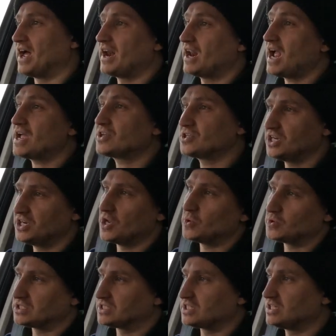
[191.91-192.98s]
And I actually
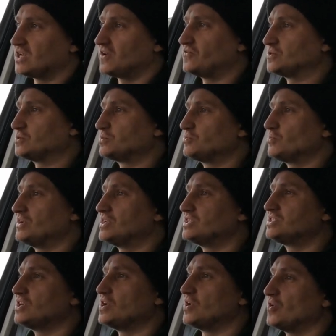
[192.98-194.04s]
noticed the difference between the
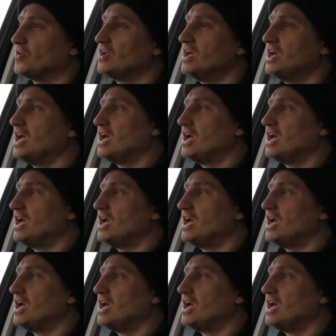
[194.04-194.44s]
two,